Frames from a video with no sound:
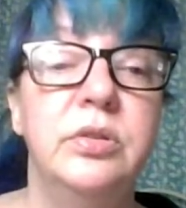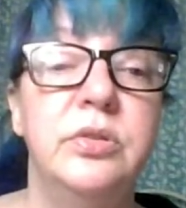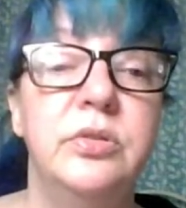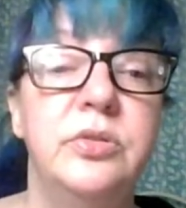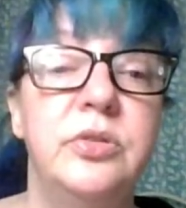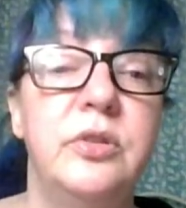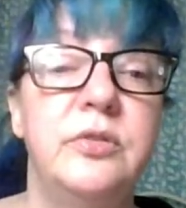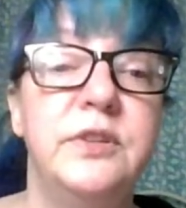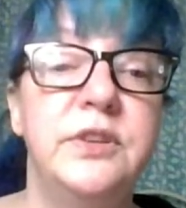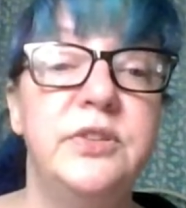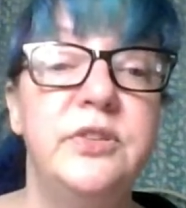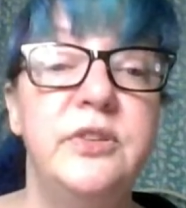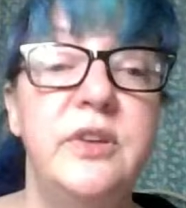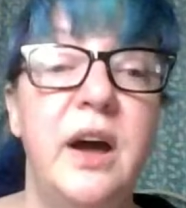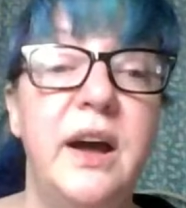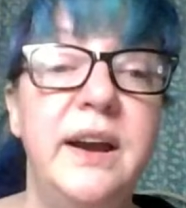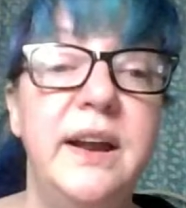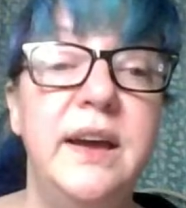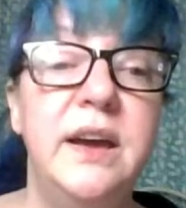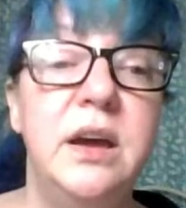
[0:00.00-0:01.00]
So if it's
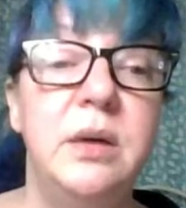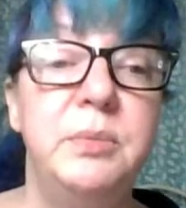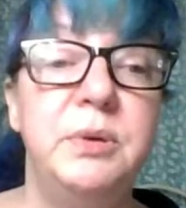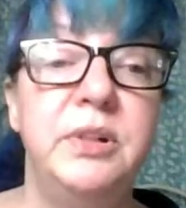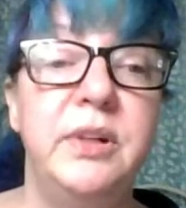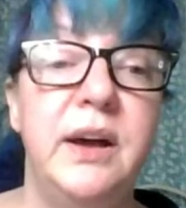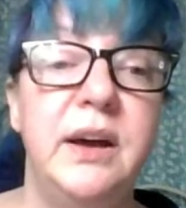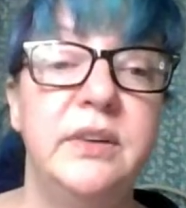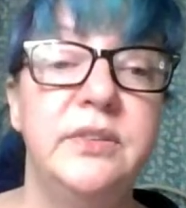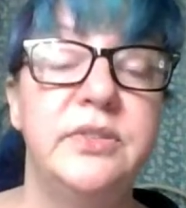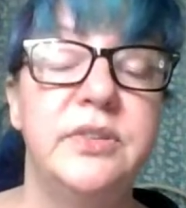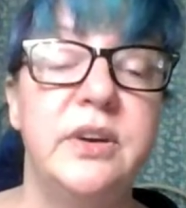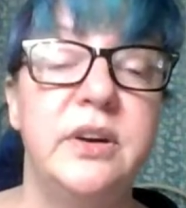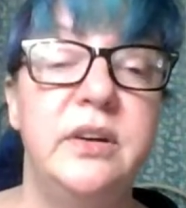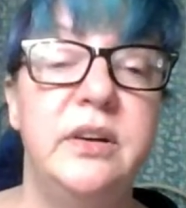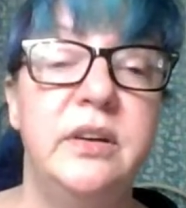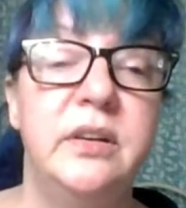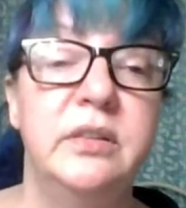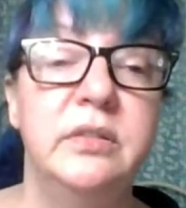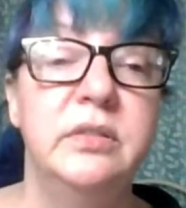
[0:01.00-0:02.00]
9 AM
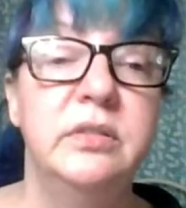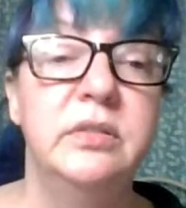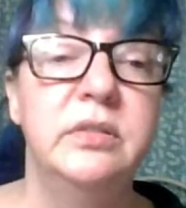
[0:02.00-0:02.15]
Alaska,